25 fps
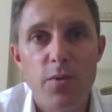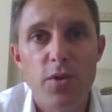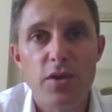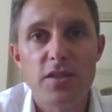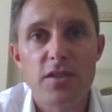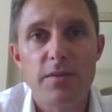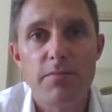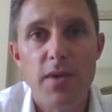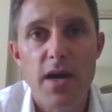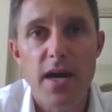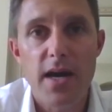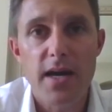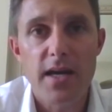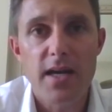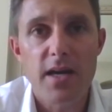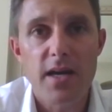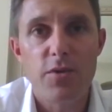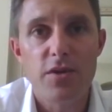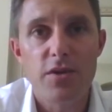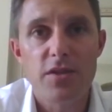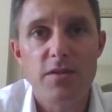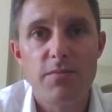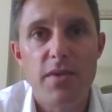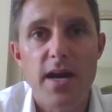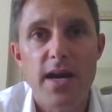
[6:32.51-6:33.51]
I want a bike,
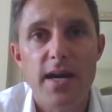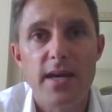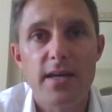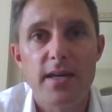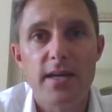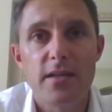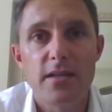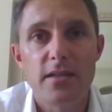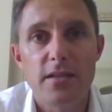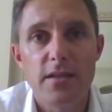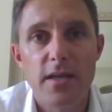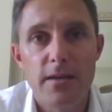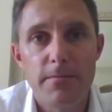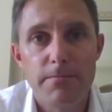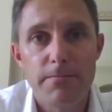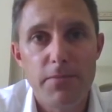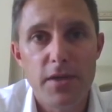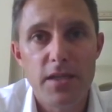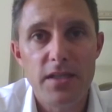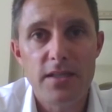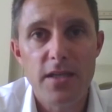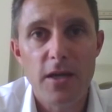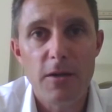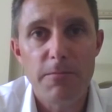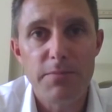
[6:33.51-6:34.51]

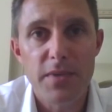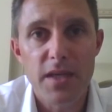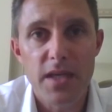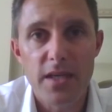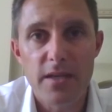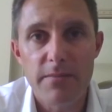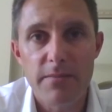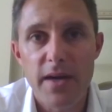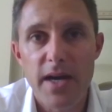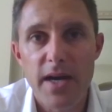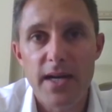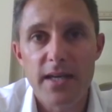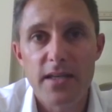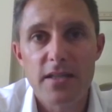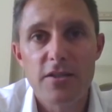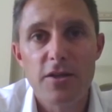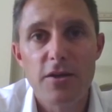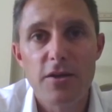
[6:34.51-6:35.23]
and please help me get a bike.